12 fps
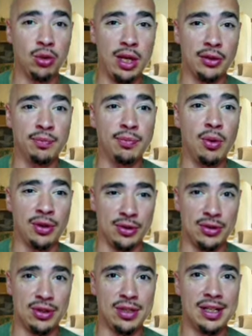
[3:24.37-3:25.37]
cross
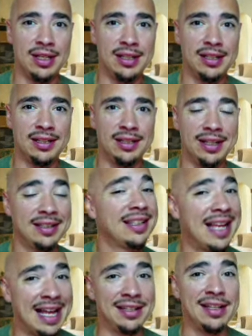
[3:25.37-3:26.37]
borders. That's
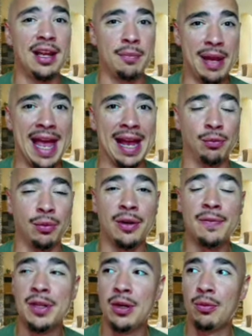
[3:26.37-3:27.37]
a lot to unpack.
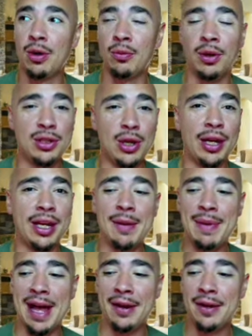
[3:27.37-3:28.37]
We're
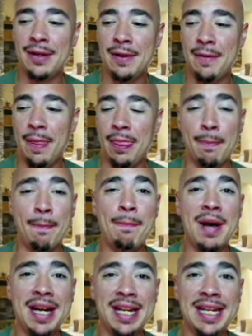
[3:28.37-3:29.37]
talking about
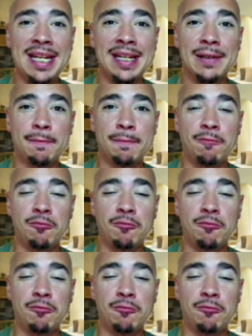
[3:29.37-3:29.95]
money